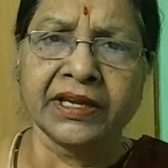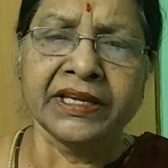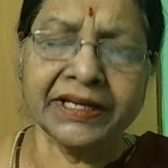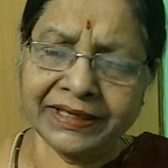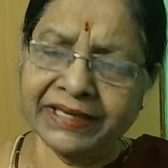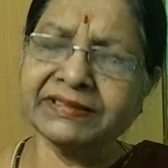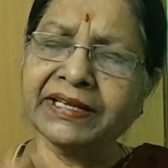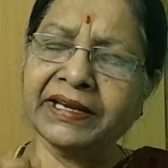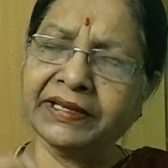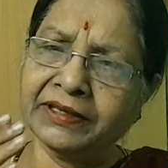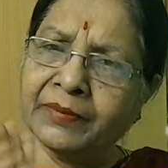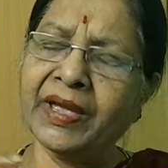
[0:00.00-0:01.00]
It is an
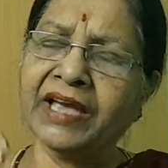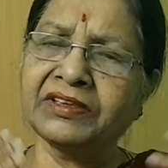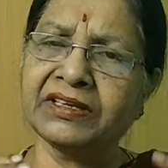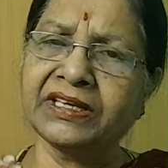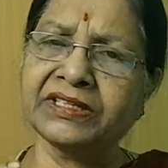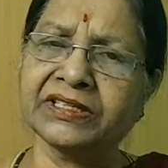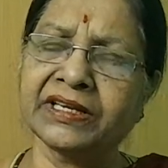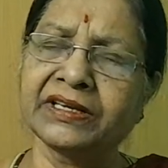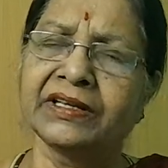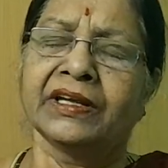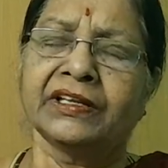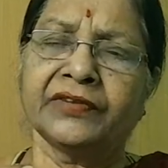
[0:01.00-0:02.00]

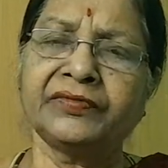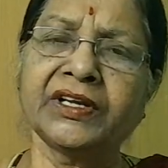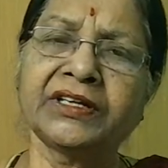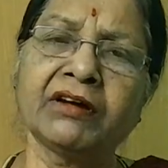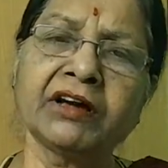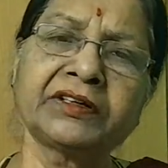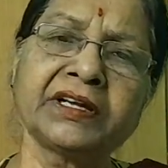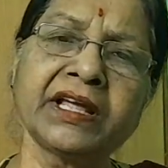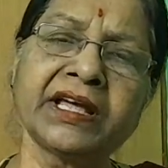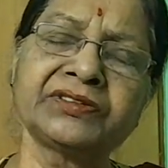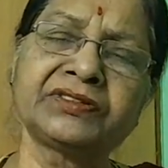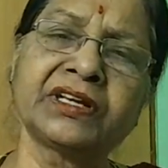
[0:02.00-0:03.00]
imagination. If the doctor
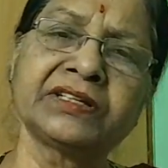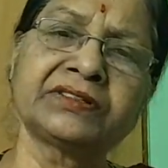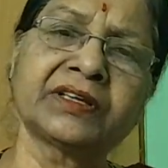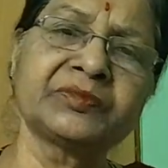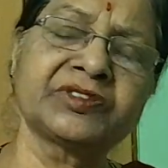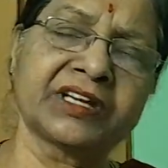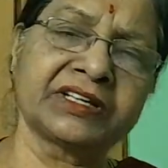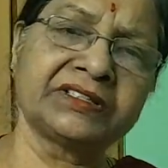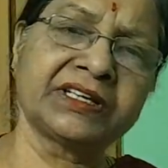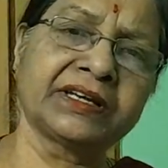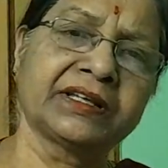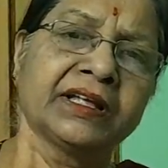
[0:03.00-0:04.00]
has done some
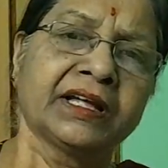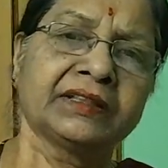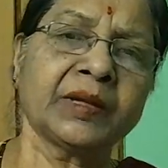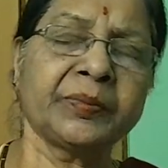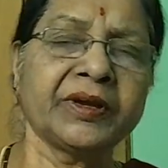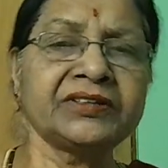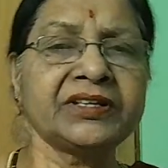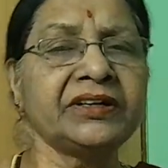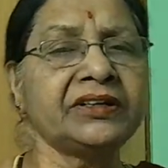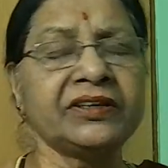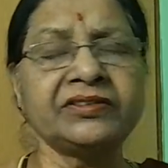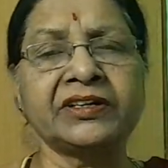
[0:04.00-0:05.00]
surgeon, the
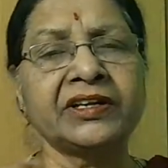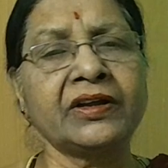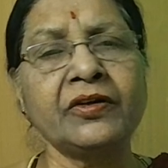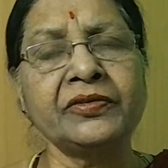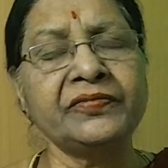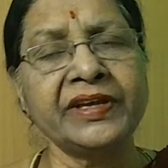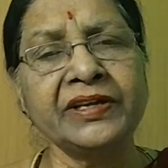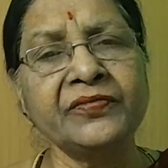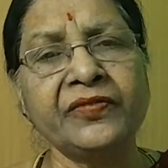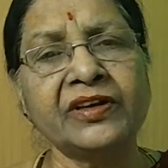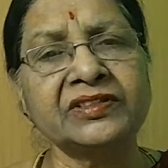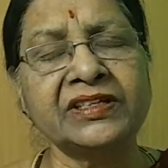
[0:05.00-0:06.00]
patient is recovered
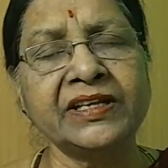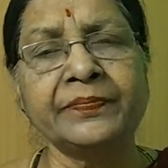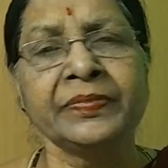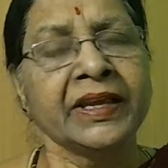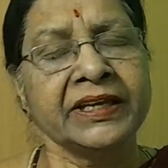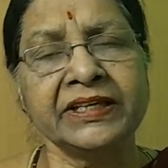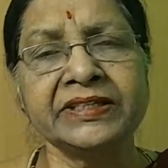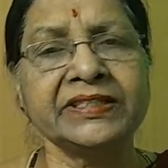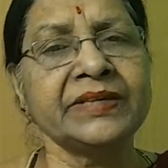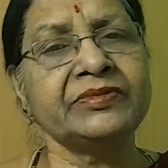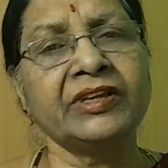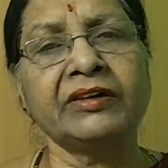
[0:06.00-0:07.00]
very fastly. It
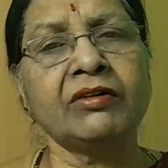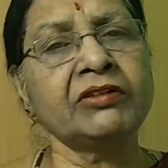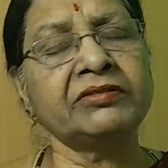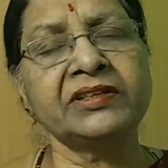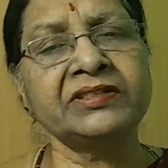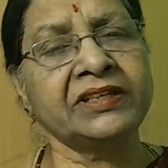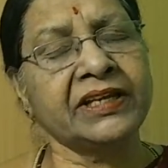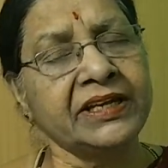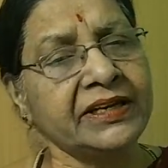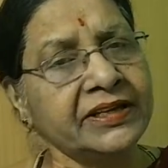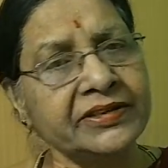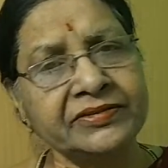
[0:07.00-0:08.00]
seems the doctor's
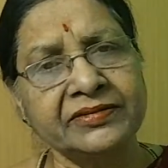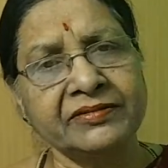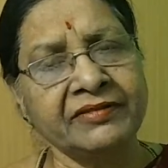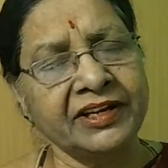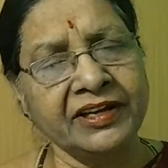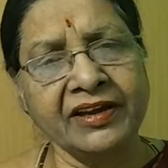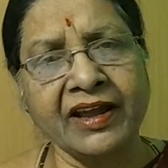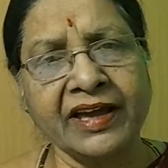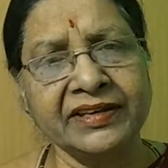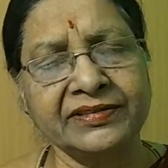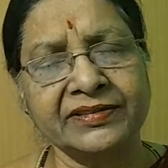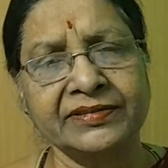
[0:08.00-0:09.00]
skill is very
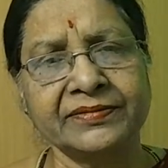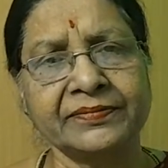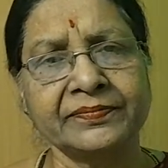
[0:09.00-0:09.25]
nice.